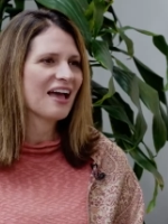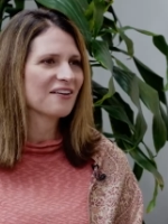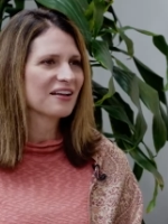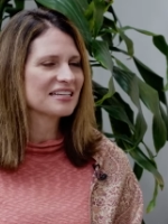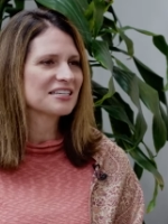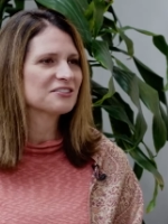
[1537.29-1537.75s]

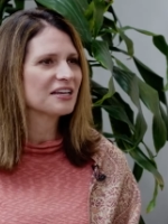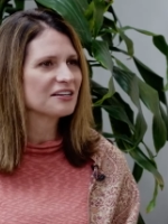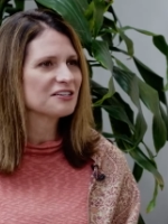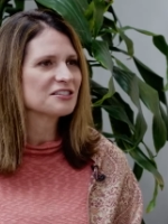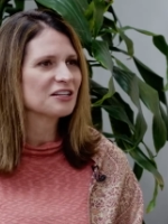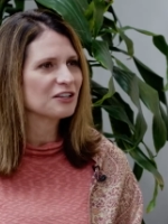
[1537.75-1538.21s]
Okay, so
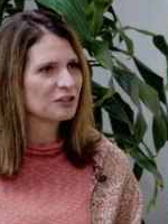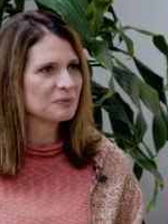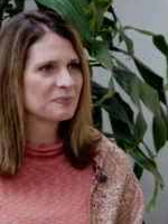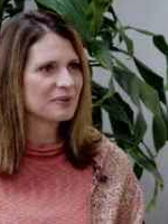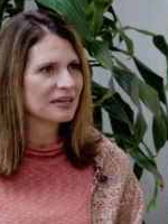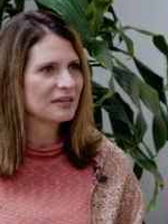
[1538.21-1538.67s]
tell us a
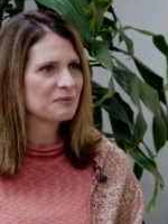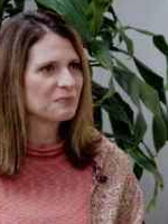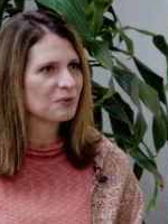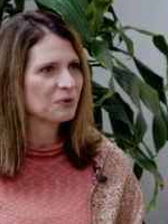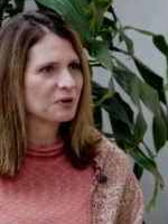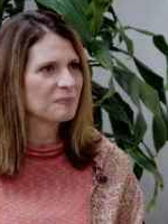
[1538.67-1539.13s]
little bit
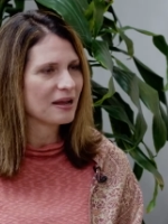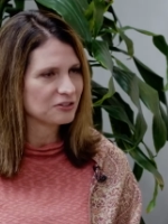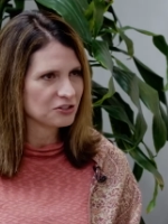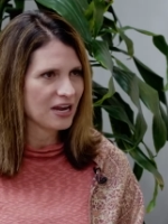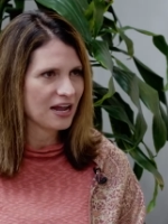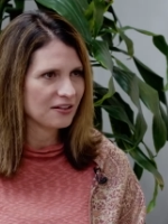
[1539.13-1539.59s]
more
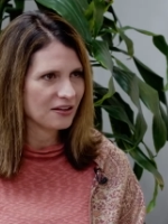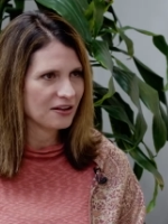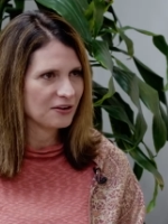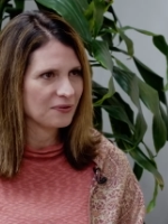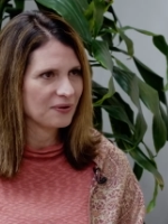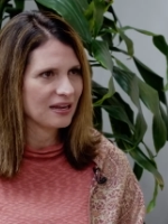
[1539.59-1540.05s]
about
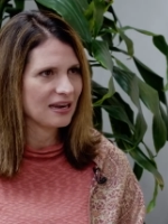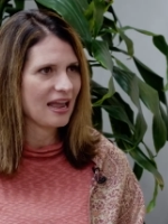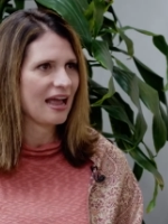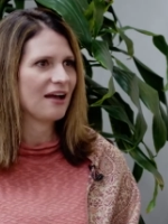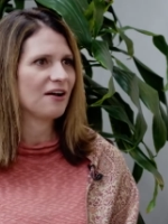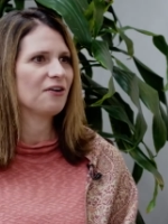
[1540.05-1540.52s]
Shallow and
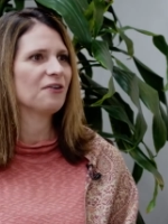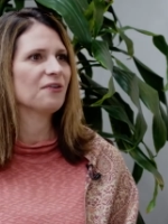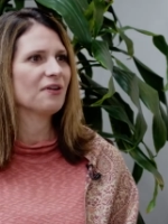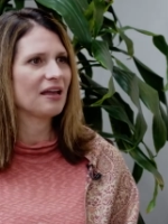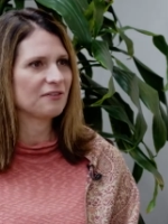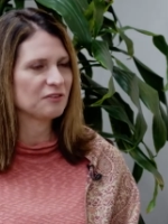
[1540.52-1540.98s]

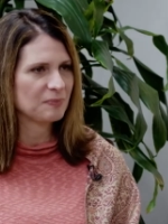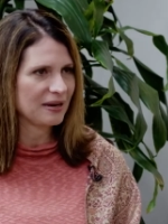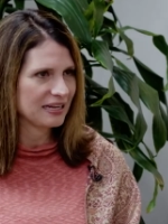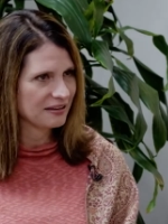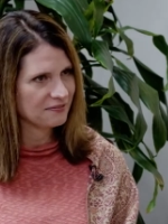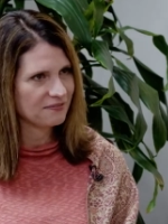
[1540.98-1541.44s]
how
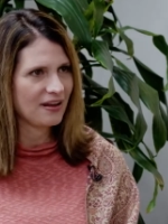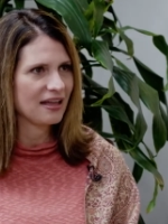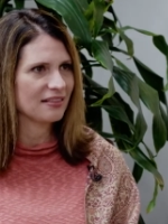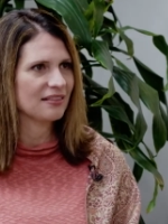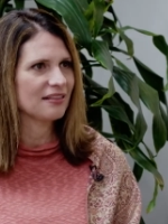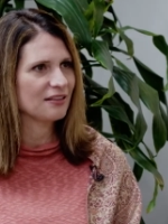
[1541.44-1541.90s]
everybody can
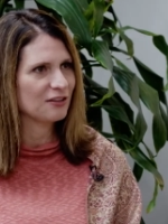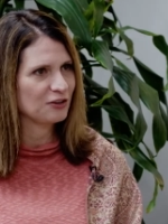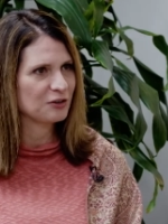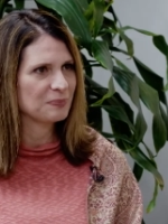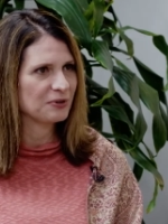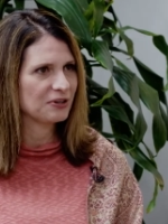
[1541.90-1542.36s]
find
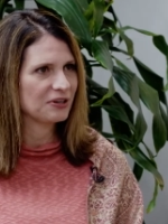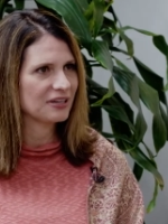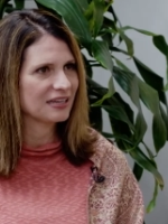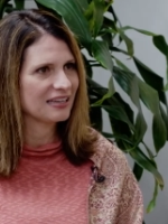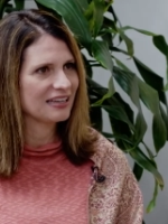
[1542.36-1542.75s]
your book.